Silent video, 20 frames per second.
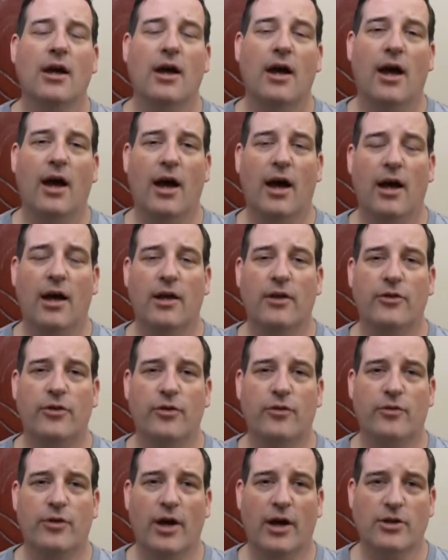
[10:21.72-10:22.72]
and
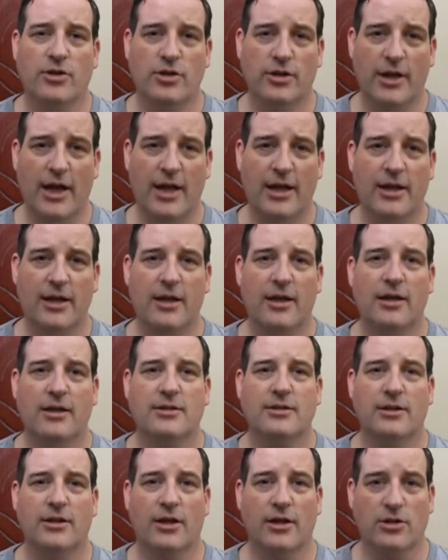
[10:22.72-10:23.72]
you've got genetics,
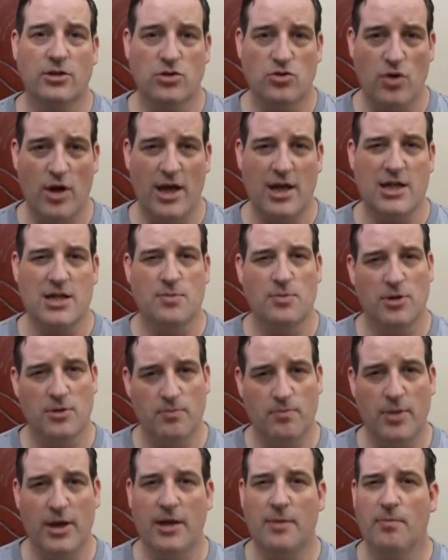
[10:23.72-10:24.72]
and you've got stress, but a
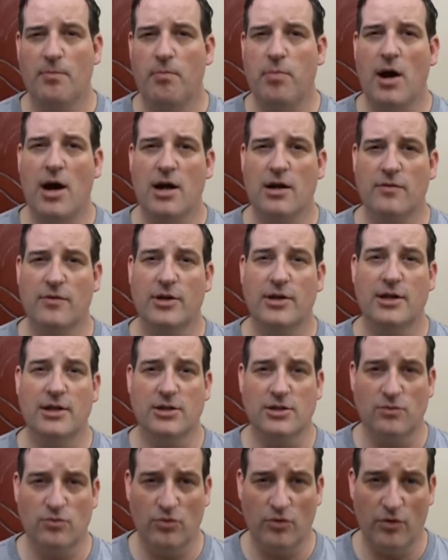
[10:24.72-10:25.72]
big part of it is
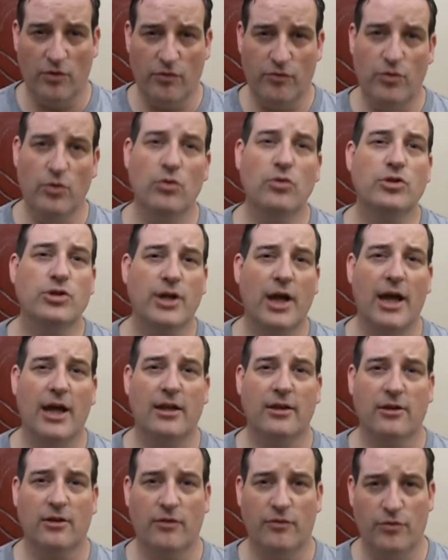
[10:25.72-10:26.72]
the food
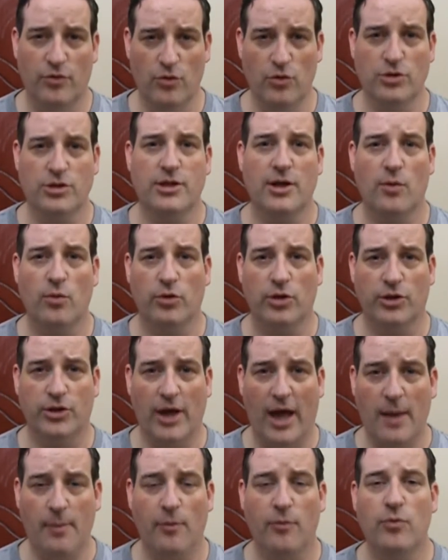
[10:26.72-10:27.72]
chain. Foods start with the
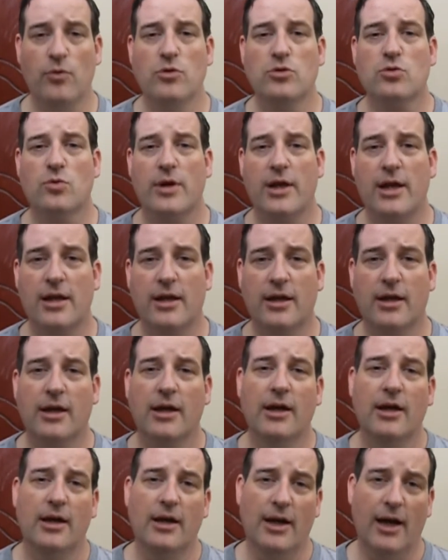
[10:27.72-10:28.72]
type of foods we're eating
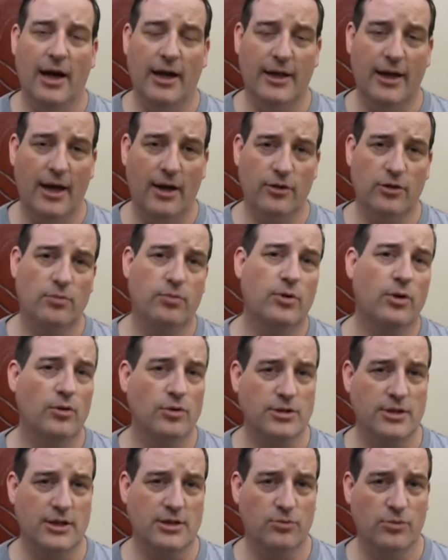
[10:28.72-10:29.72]
and how they're
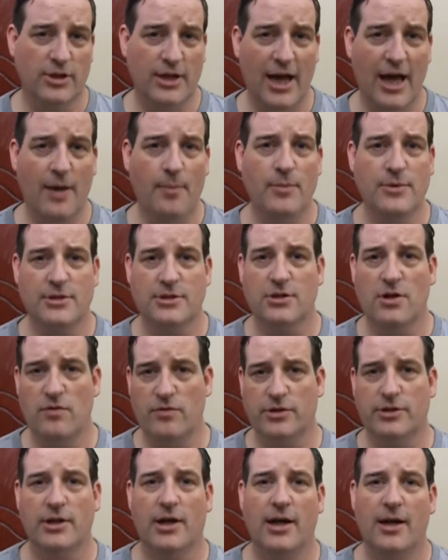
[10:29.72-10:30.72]
processed. And what happens is, over
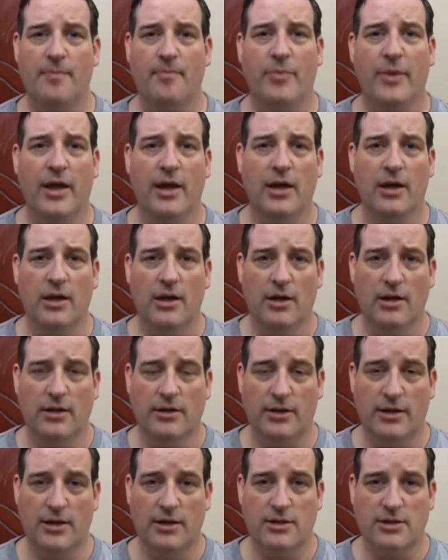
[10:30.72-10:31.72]
time,
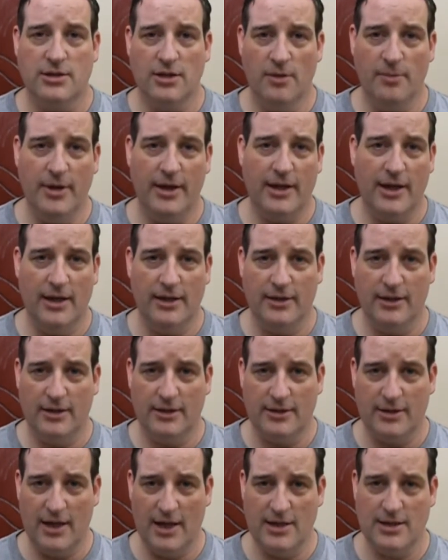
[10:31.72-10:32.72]
the stomach and the
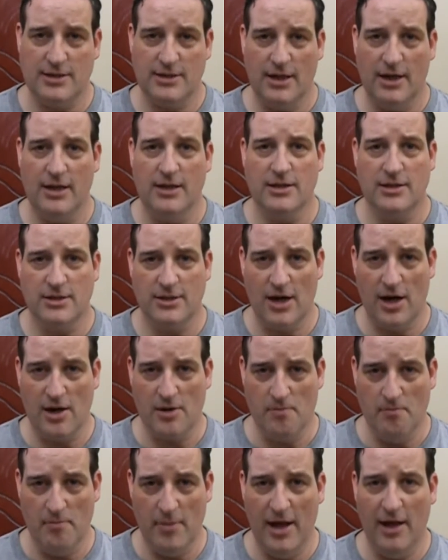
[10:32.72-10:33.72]
intestines start
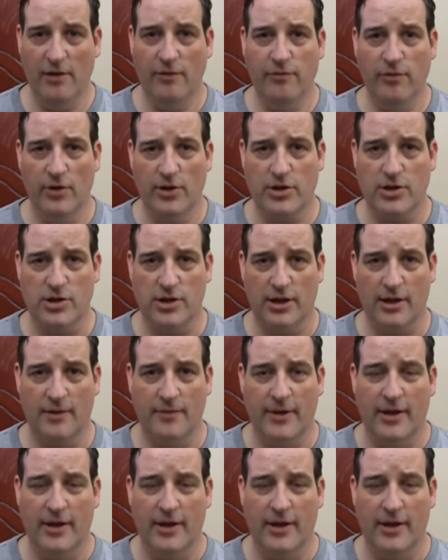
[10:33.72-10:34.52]
malfunctioning,